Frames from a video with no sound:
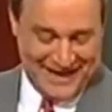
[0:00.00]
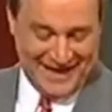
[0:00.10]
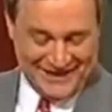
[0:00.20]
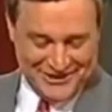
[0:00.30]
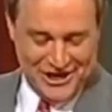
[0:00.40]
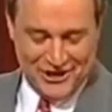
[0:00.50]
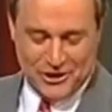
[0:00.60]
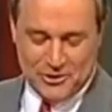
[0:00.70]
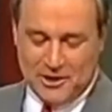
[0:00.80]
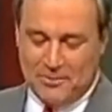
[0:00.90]
stage,
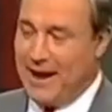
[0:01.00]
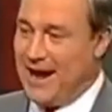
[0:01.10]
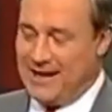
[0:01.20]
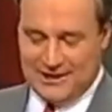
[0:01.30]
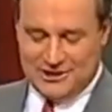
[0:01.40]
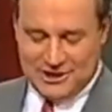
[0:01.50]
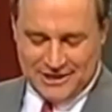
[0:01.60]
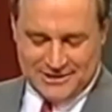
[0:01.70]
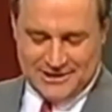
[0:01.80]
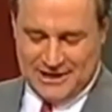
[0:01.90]
you and the band are
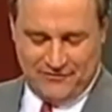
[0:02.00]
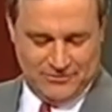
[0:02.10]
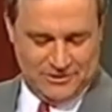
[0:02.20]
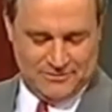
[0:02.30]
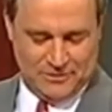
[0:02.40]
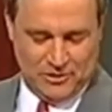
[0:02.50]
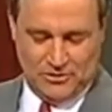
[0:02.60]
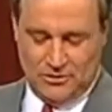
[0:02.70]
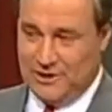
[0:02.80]
just as infamous. There are